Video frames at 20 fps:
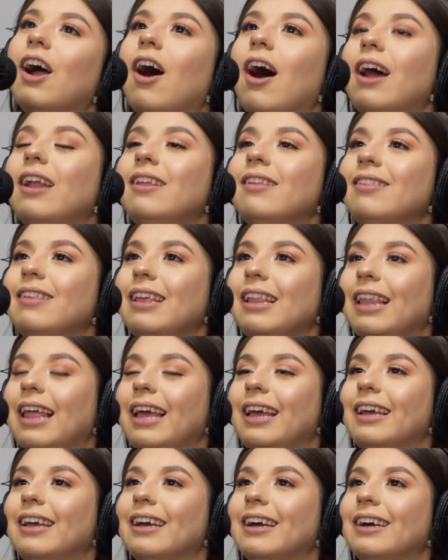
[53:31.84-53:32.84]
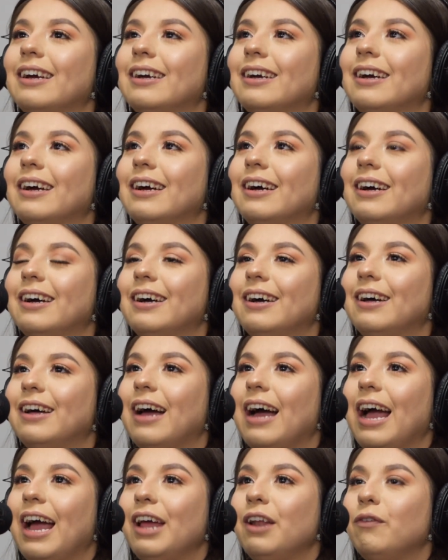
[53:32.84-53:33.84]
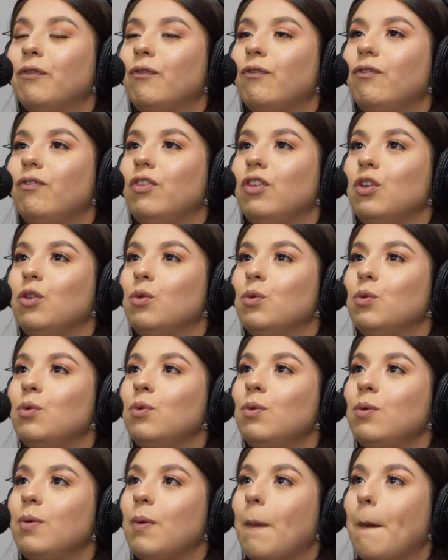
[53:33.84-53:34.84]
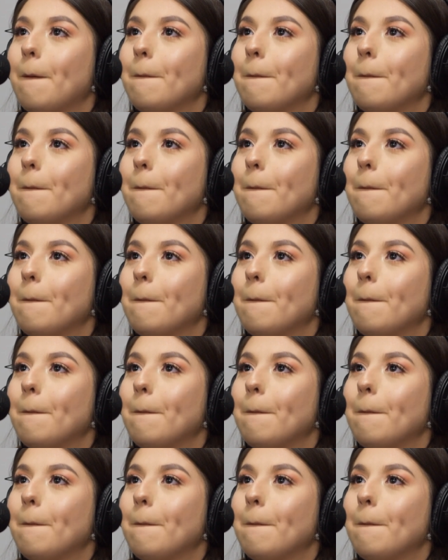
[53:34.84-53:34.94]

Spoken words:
Honestly, like I had a few,